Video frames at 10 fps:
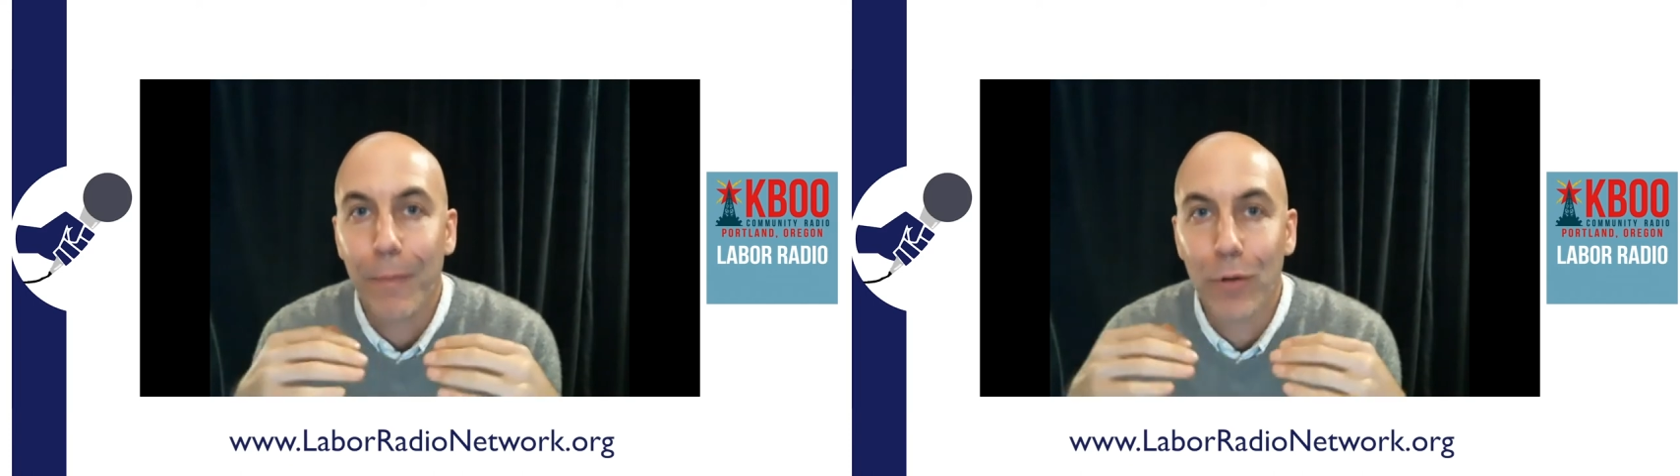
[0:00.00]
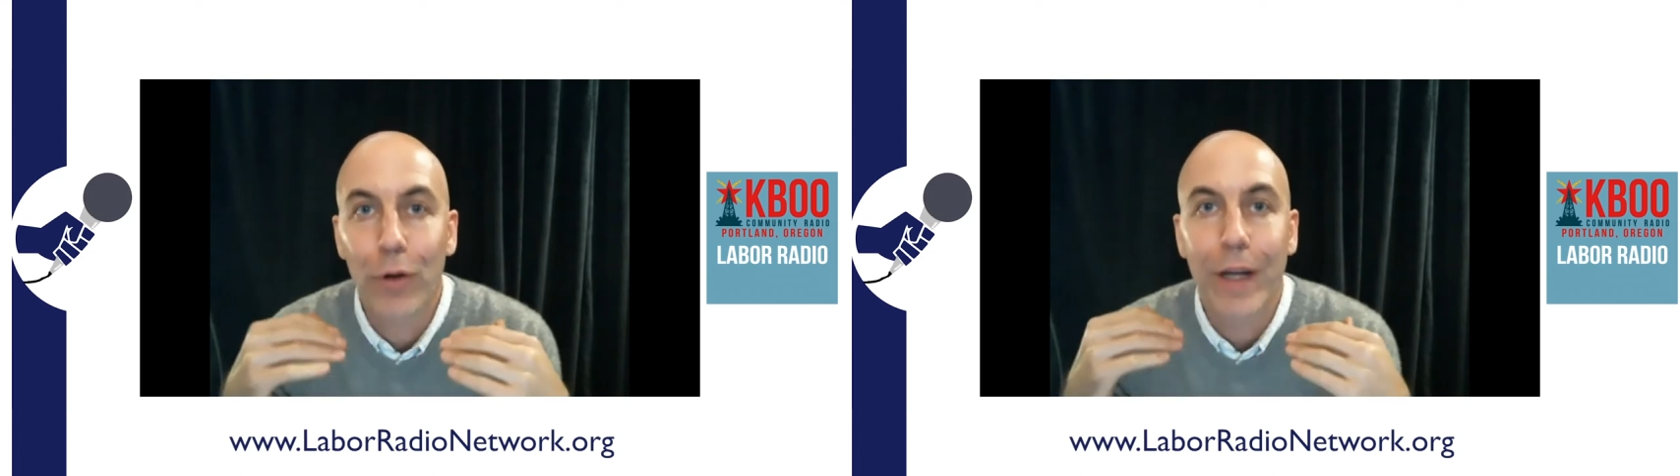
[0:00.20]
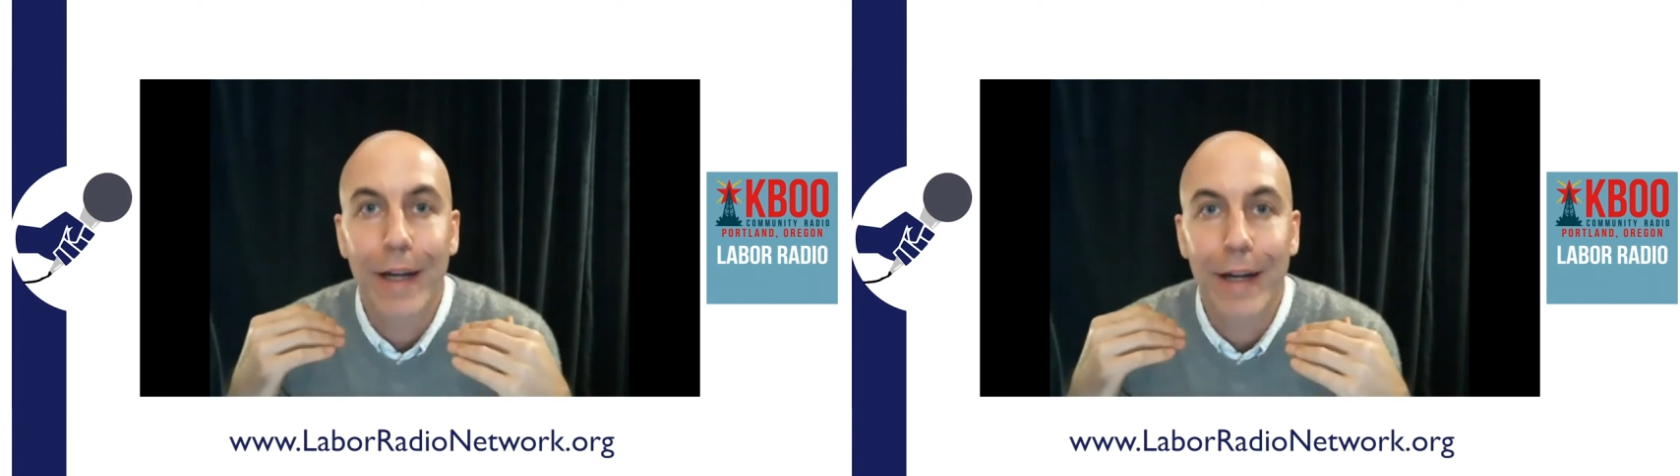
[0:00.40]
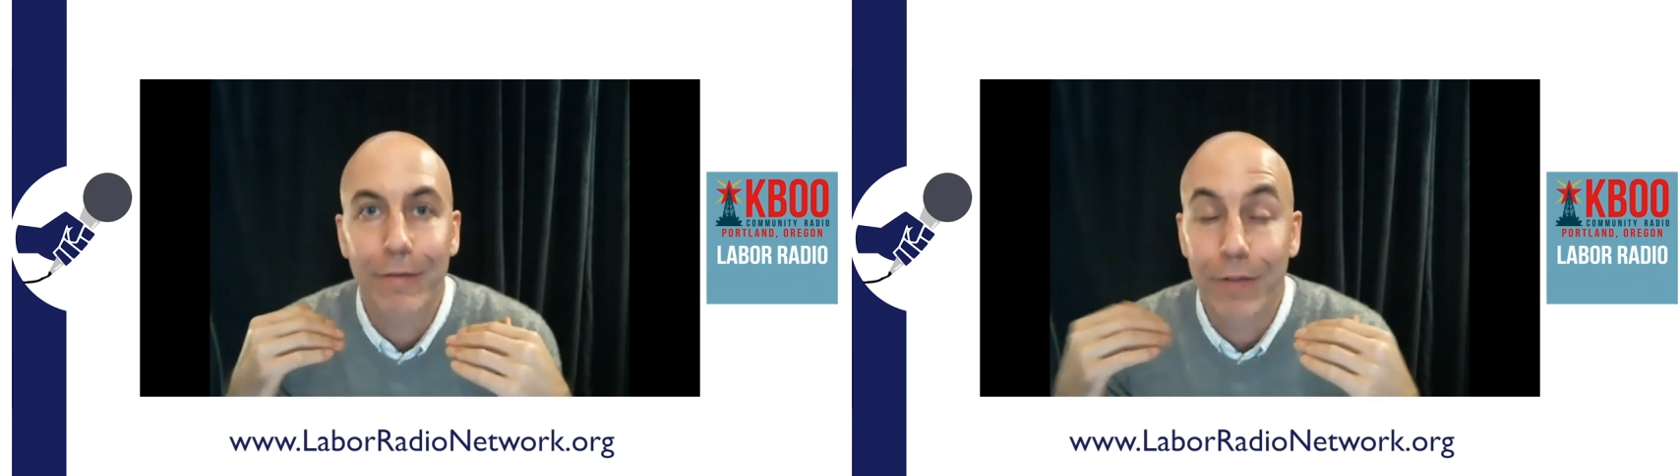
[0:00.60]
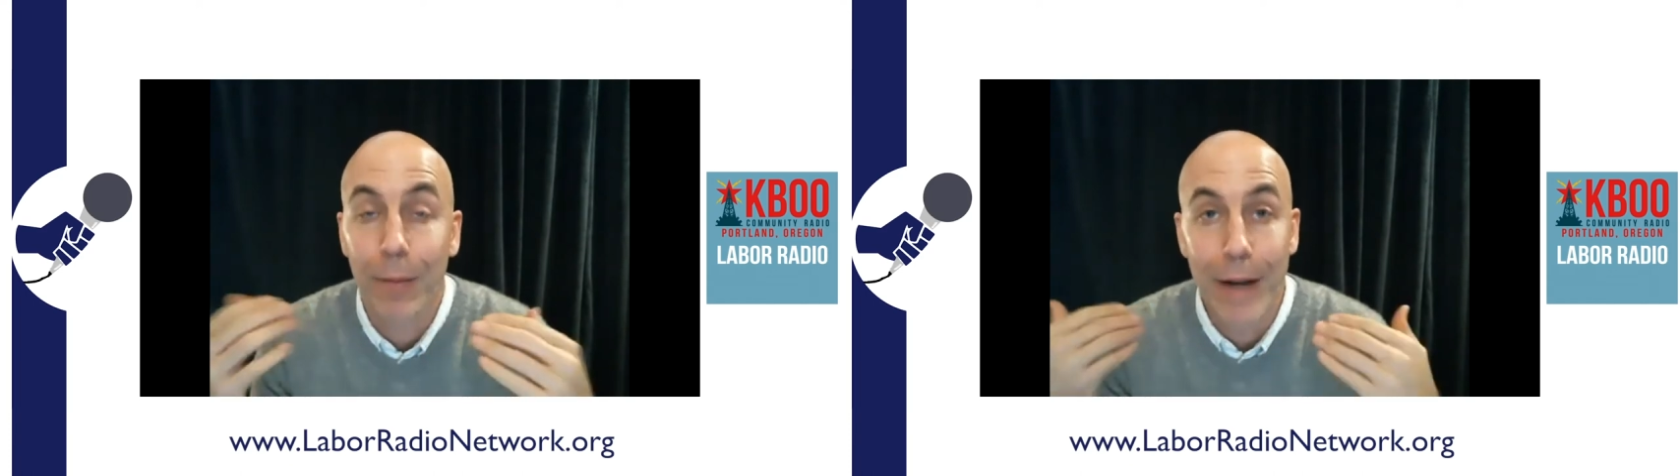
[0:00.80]
looking
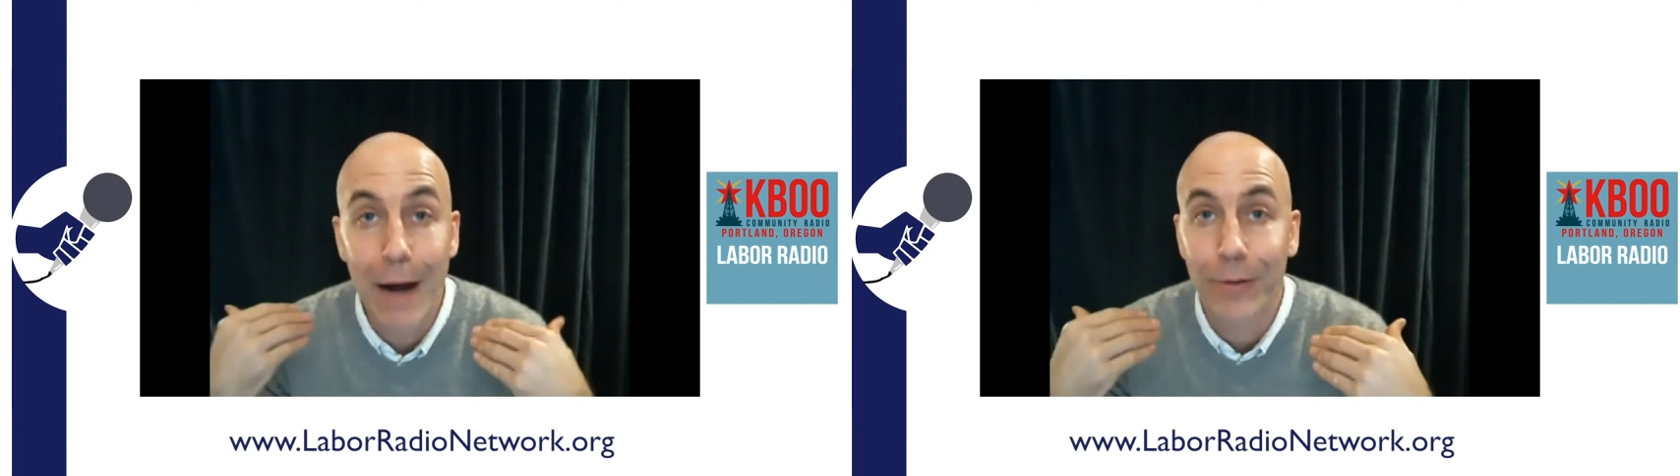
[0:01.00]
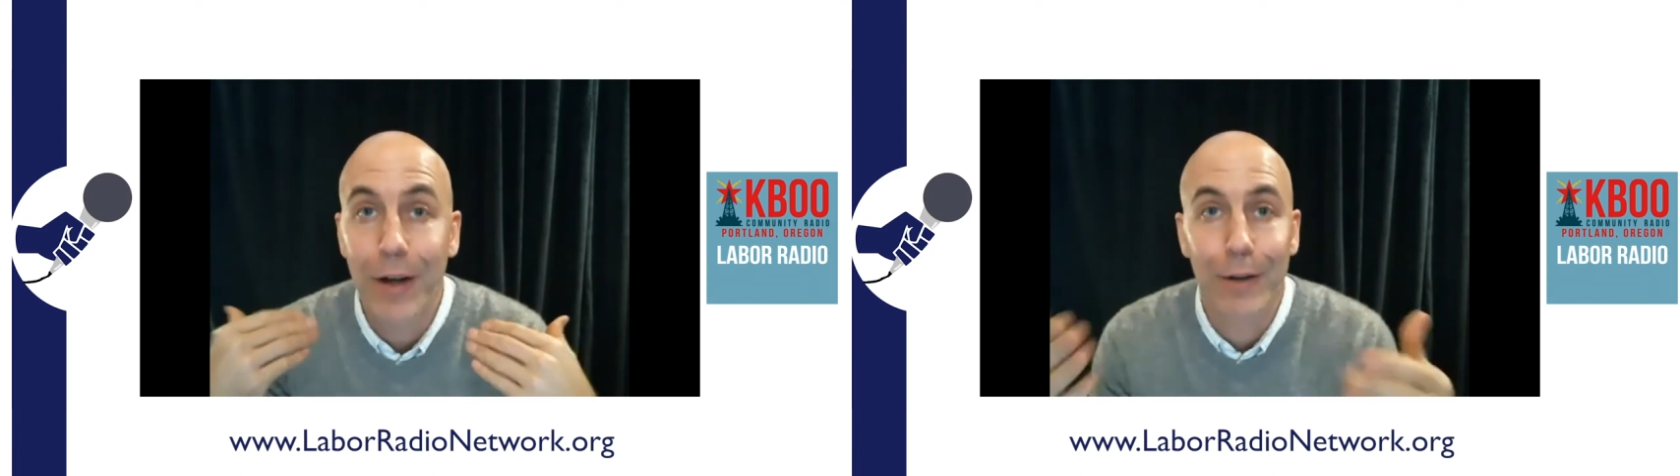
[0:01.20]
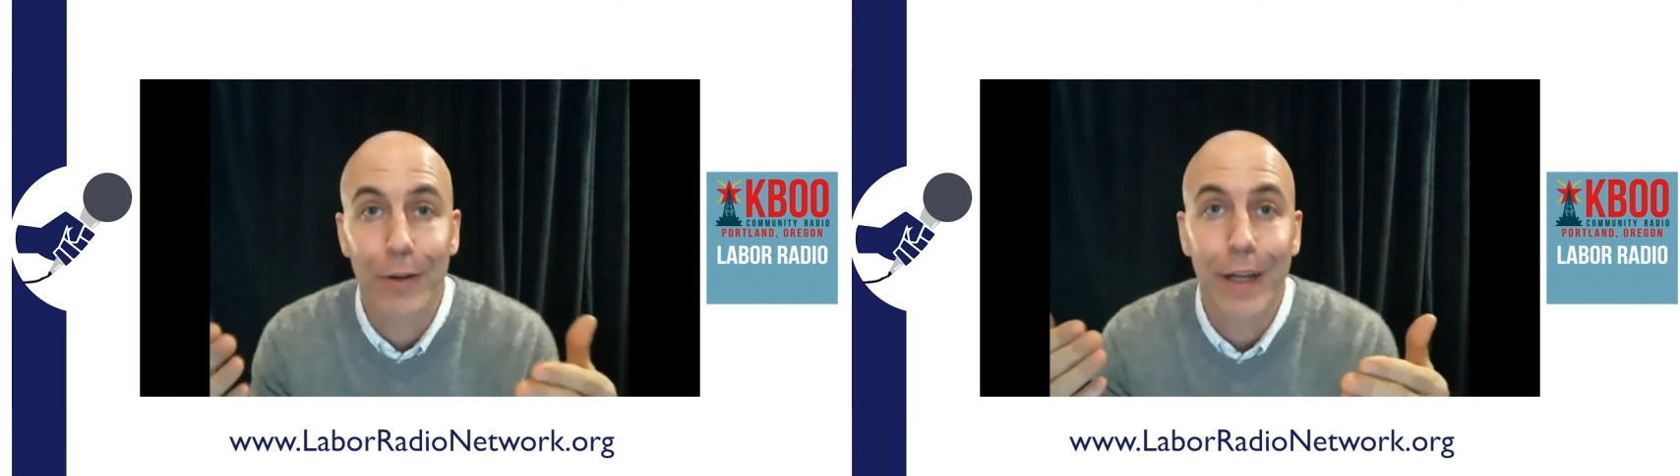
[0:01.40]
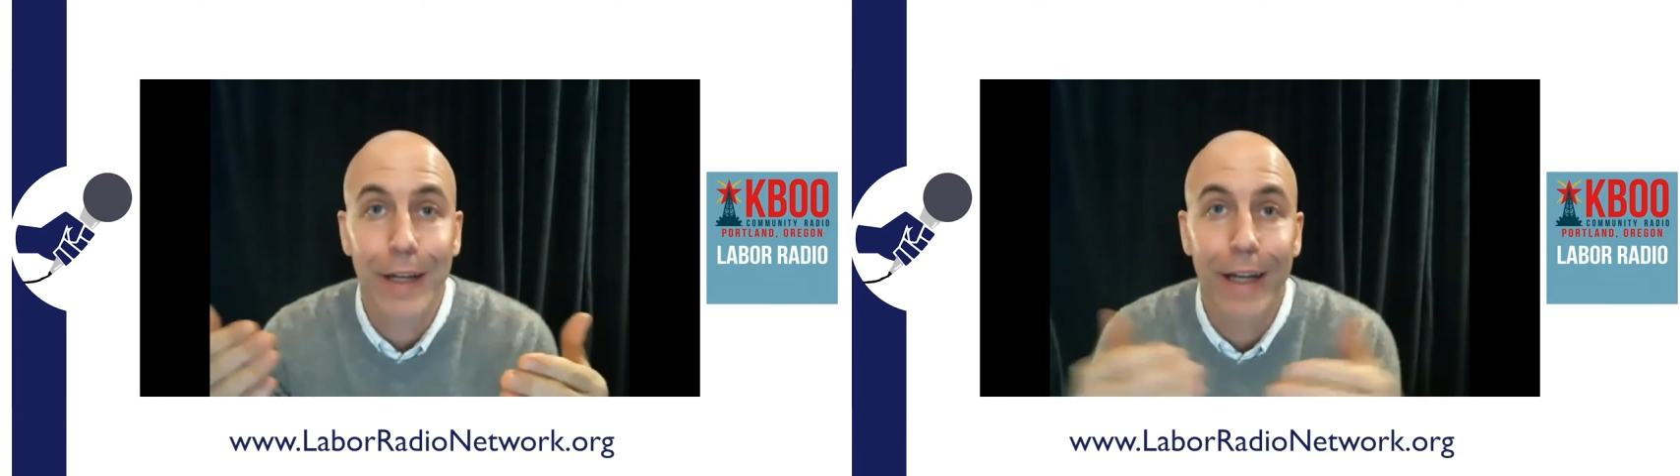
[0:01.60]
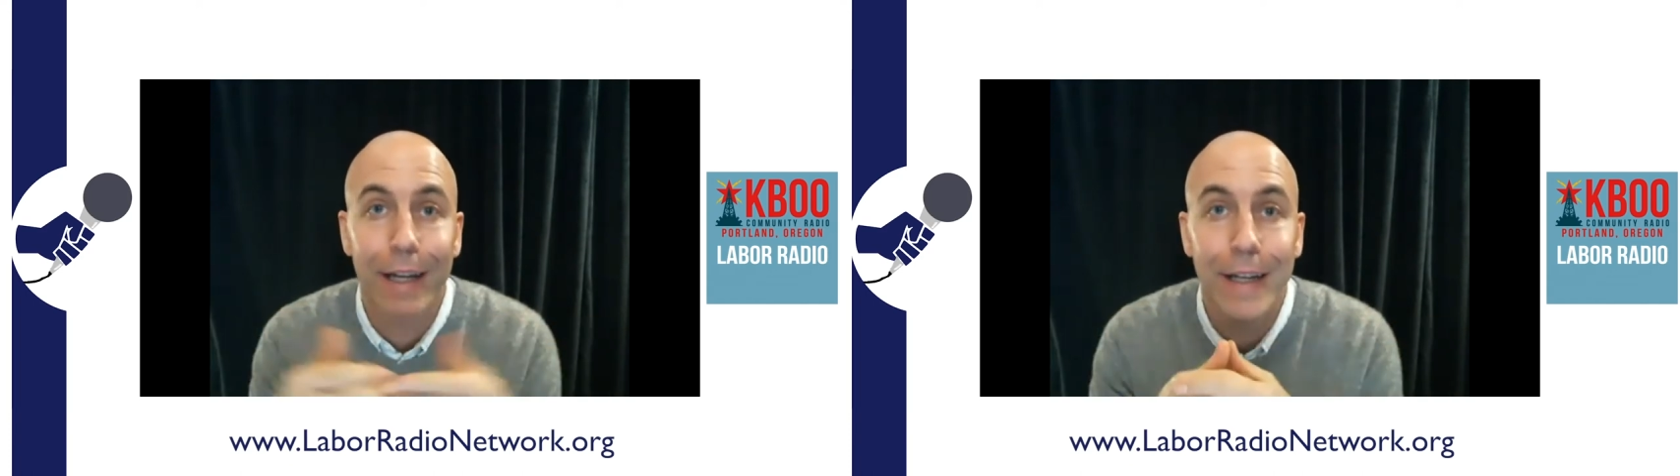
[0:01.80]
from an outsider
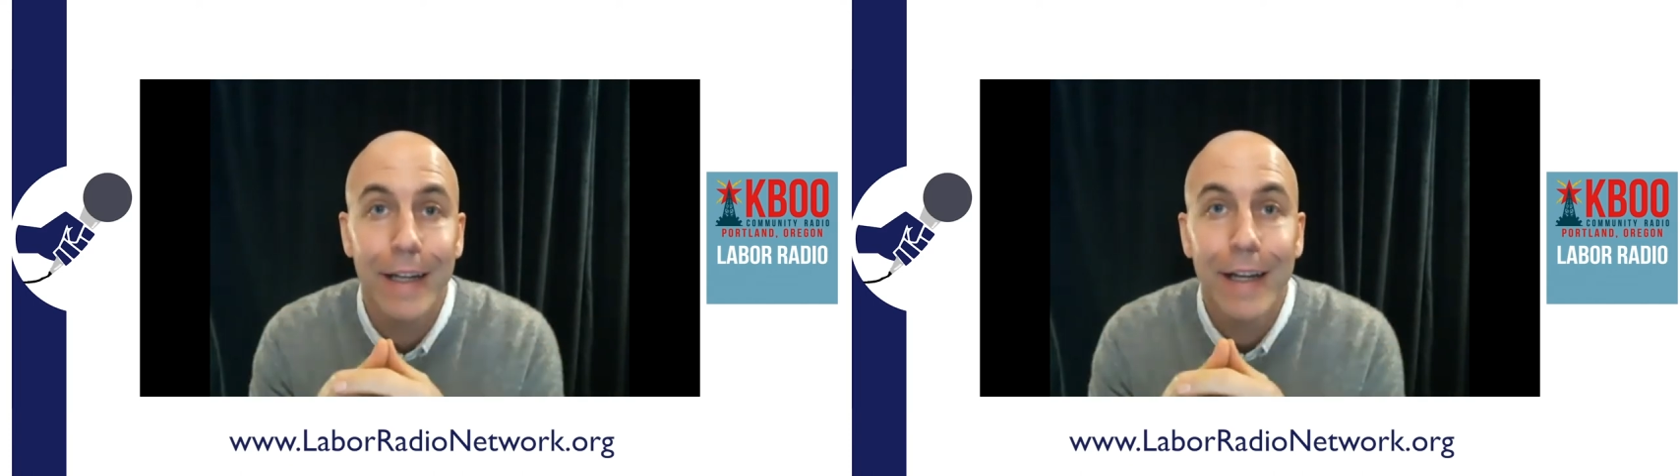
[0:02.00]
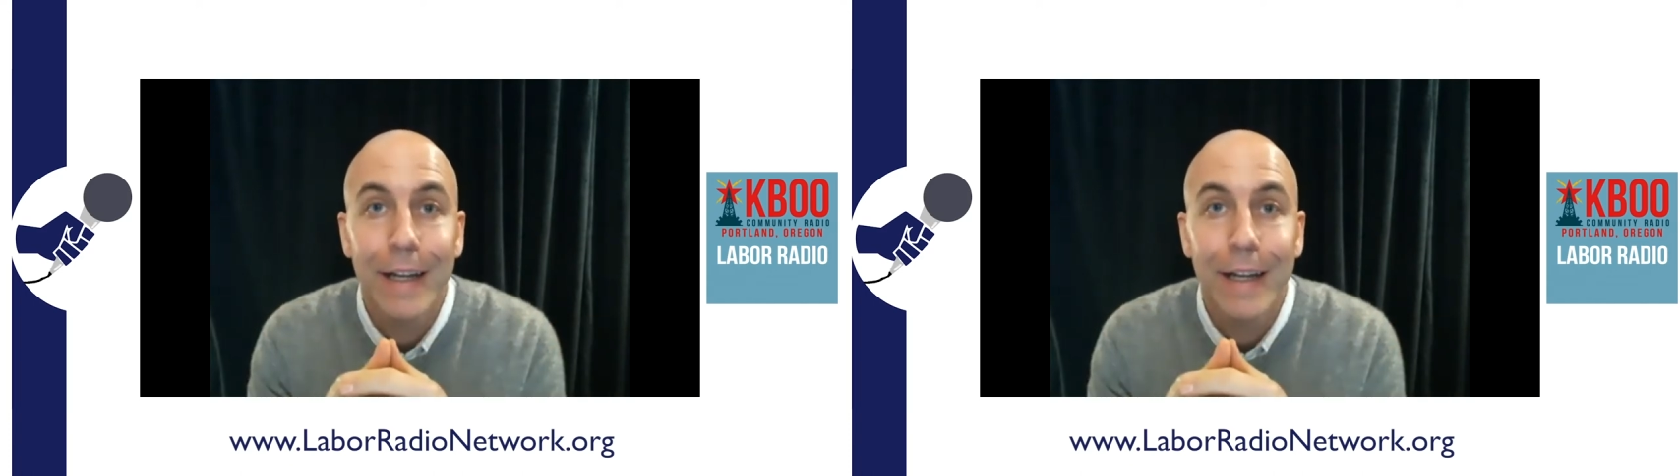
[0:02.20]
looking in,